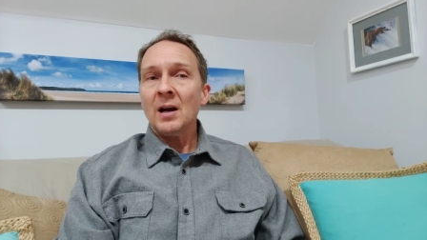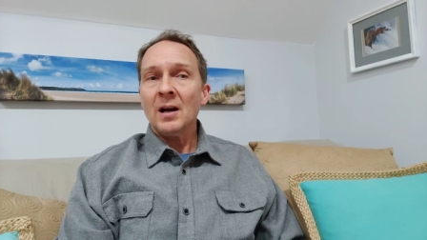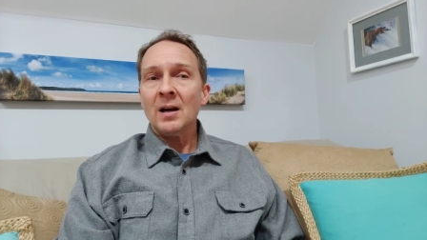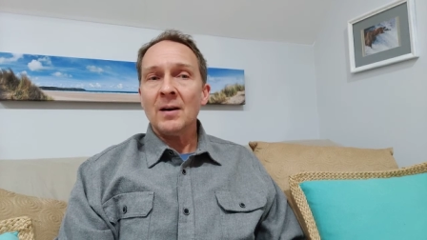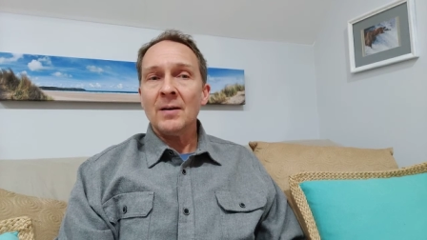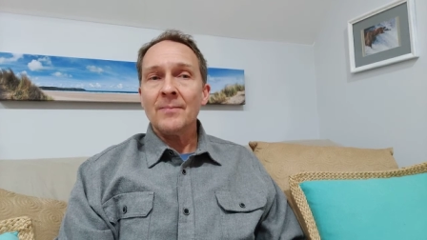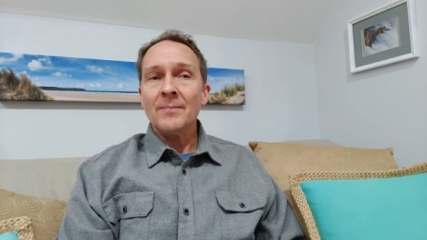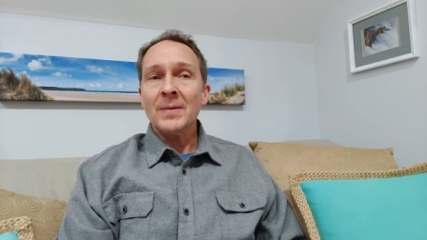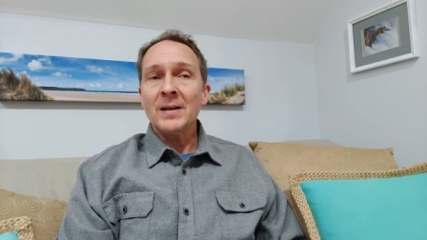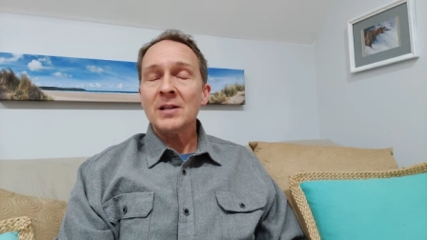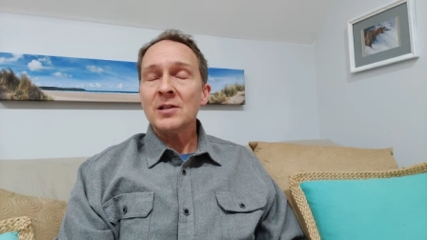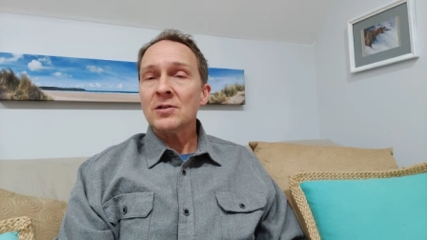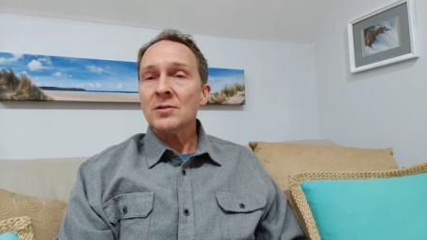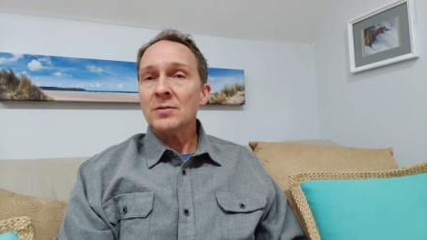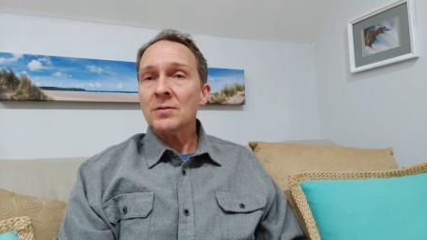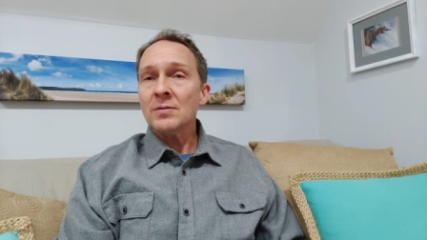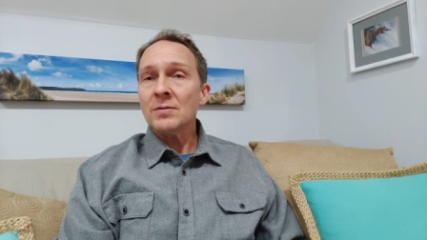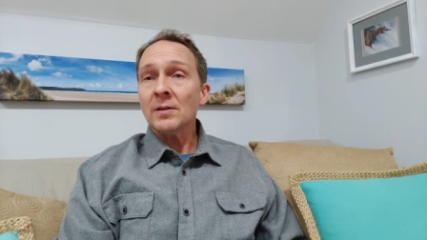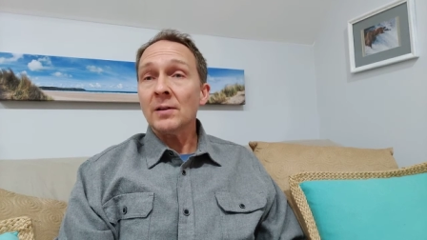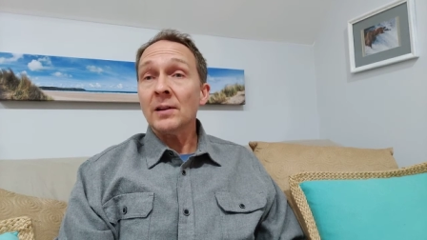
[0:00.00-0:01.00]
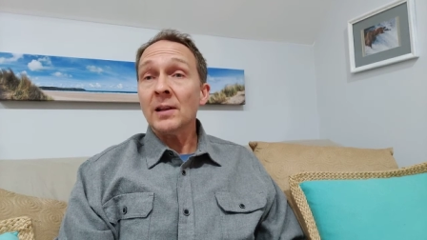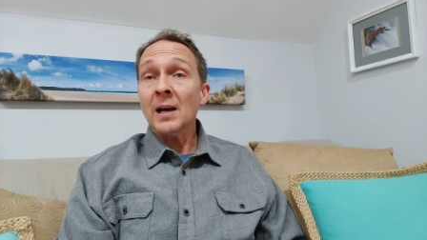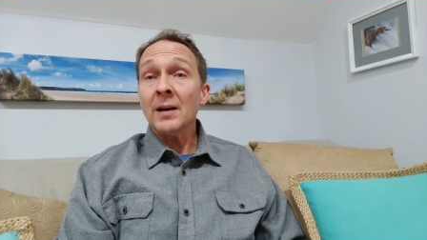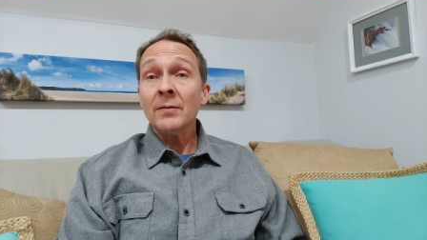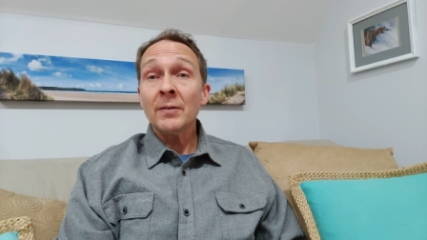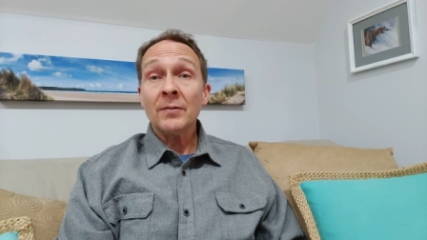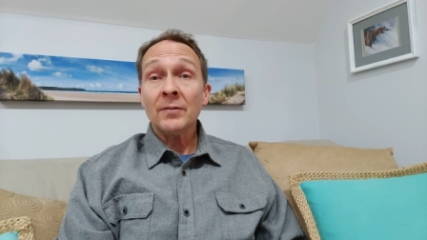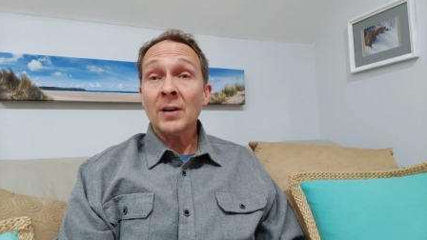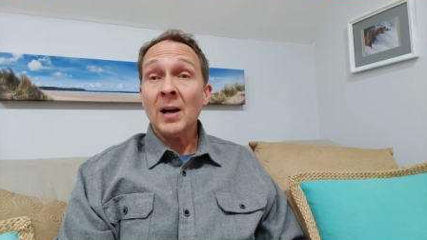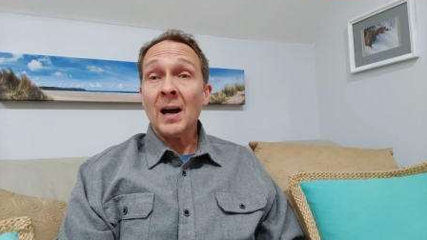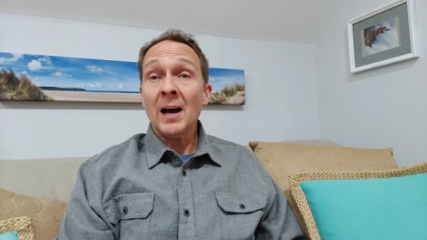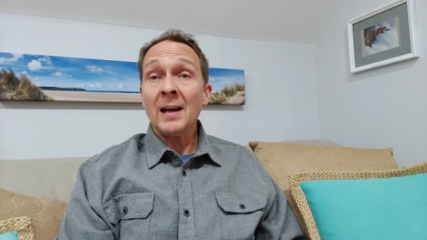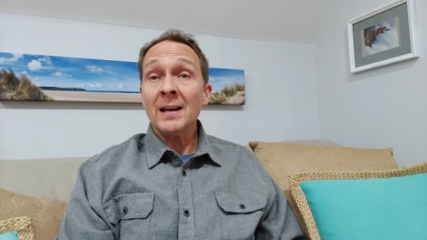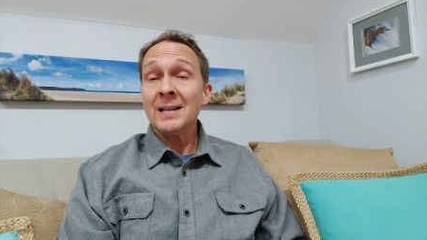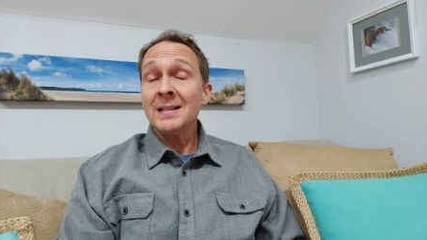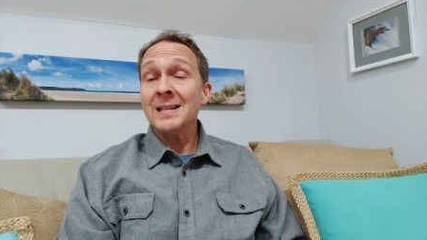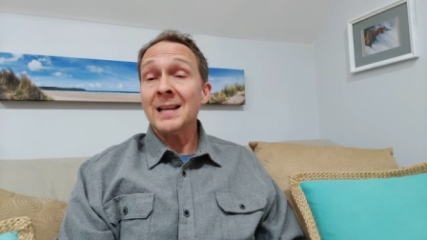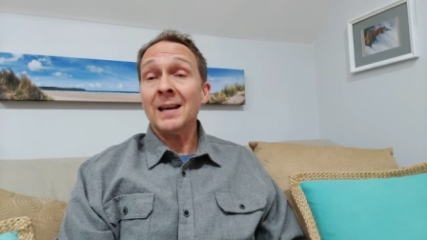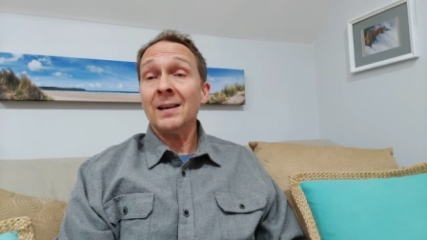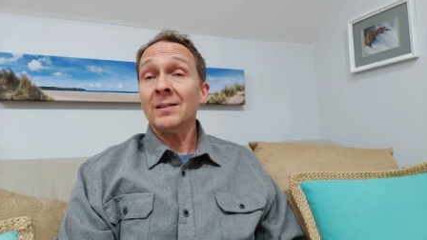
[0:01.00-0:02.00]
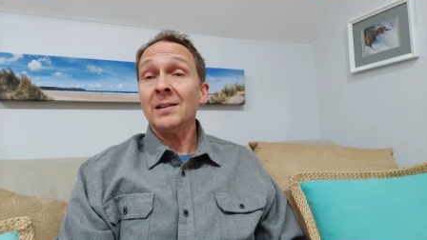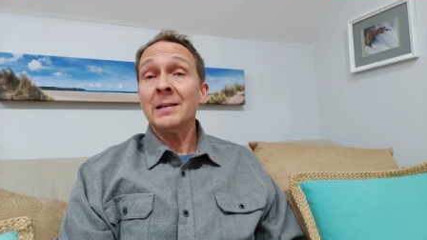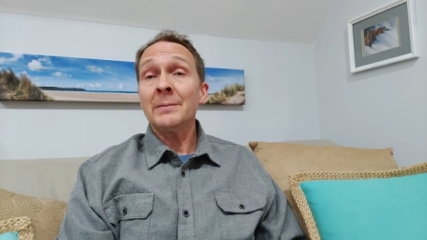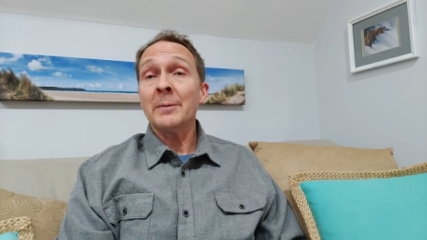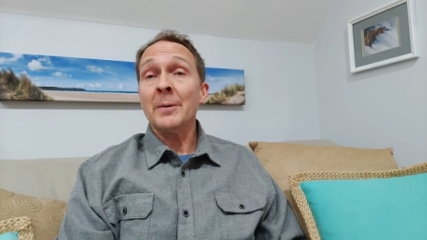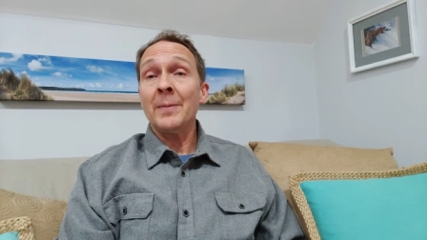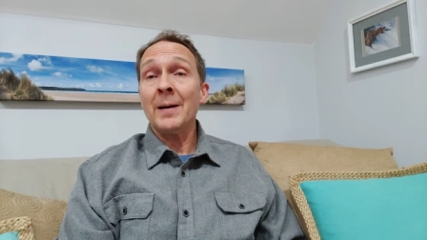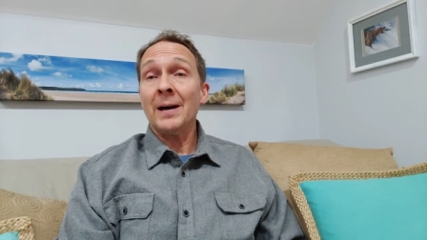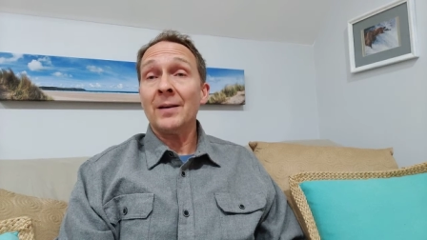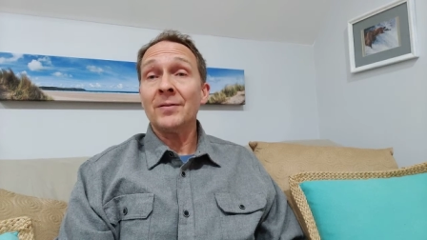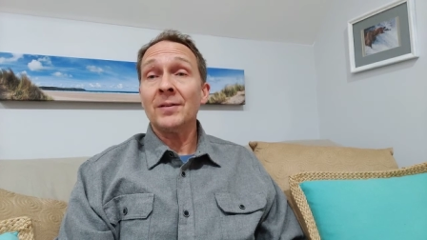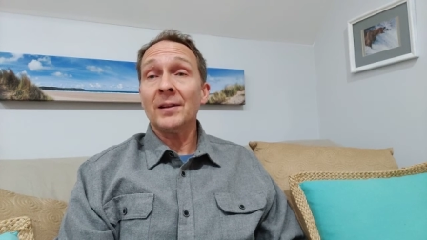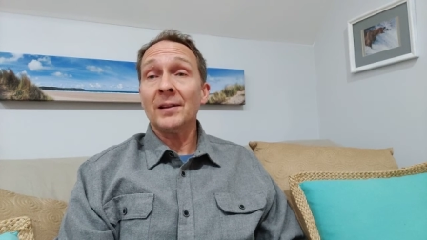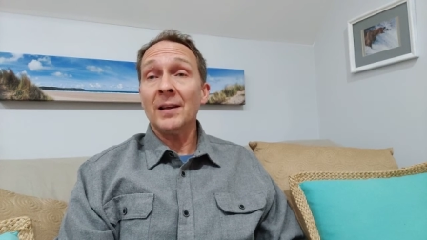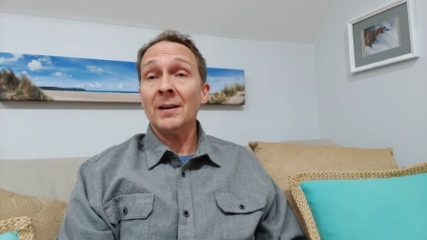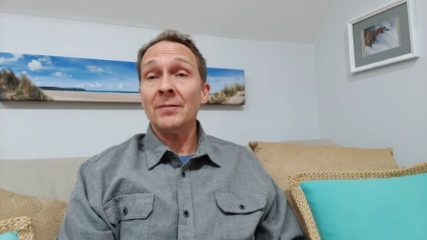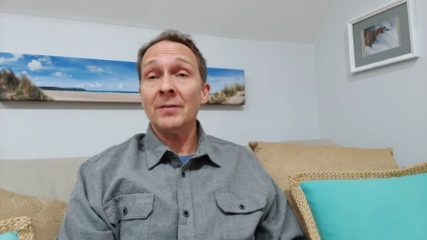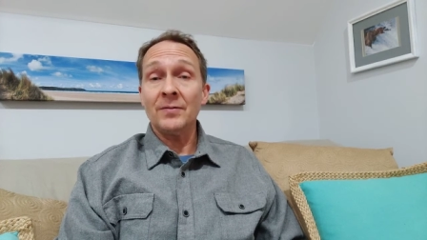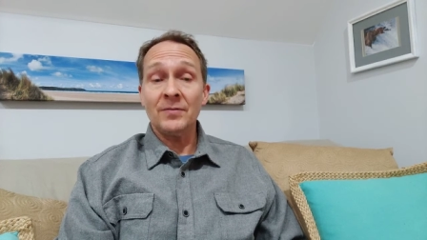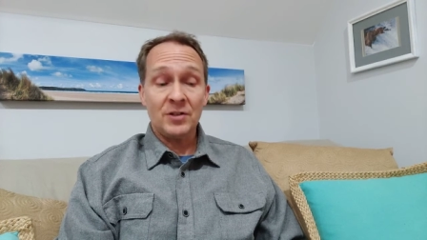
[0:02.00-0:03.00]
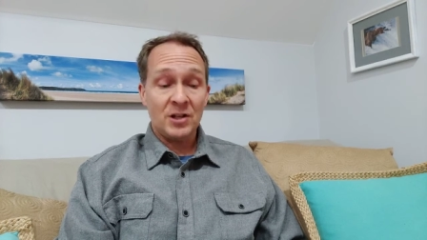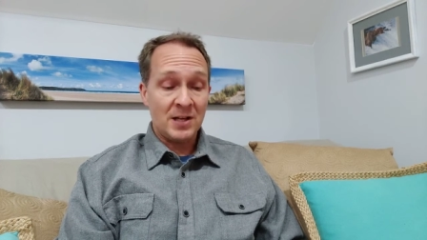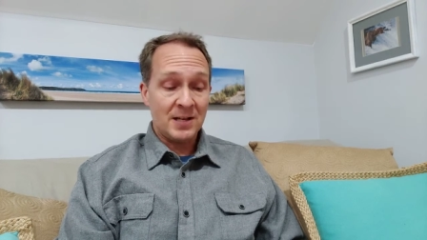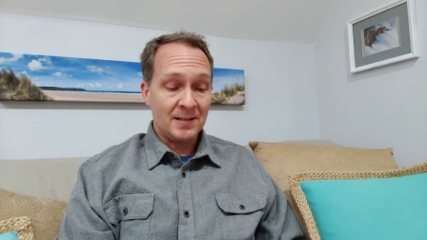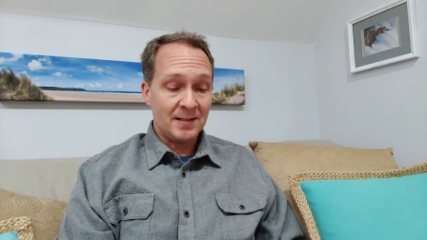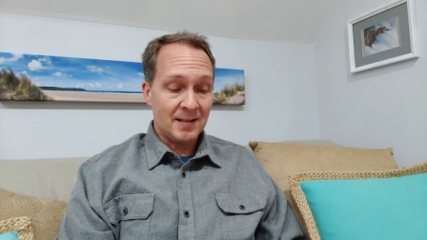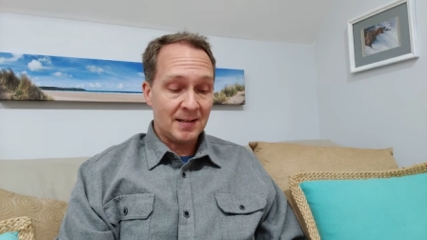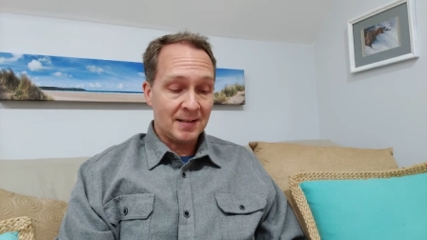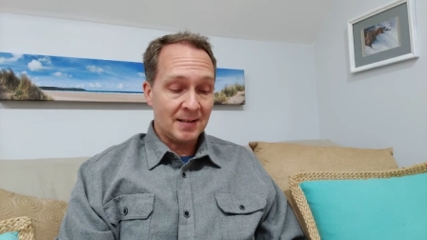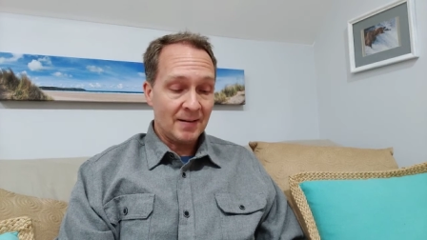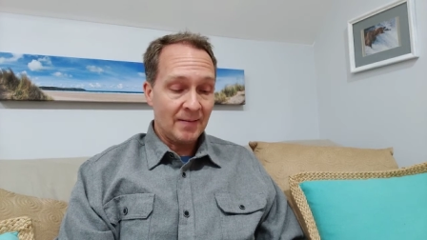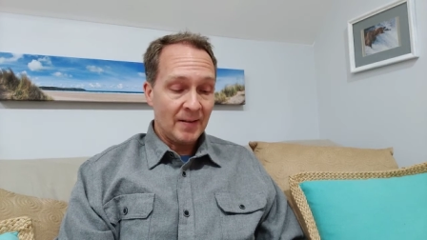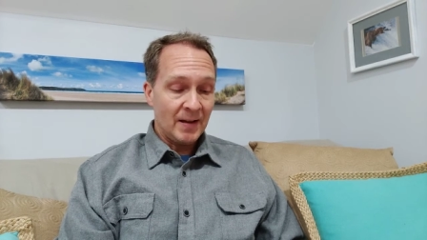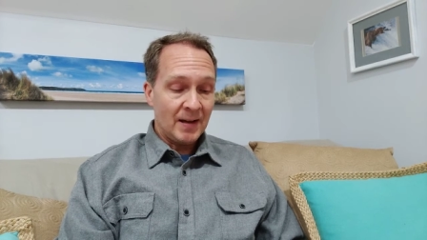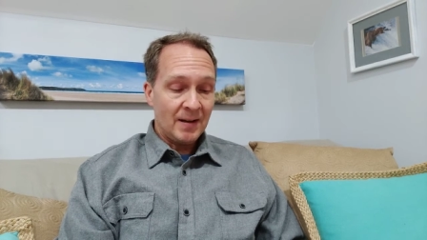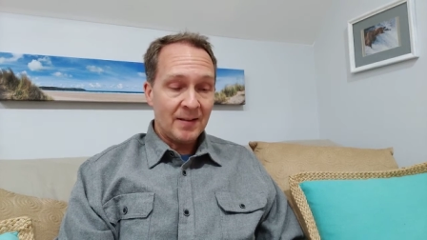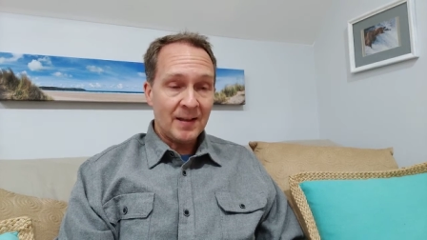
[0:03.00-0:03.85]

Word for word: uh, minister the love of God and tell them about the love of Jesus.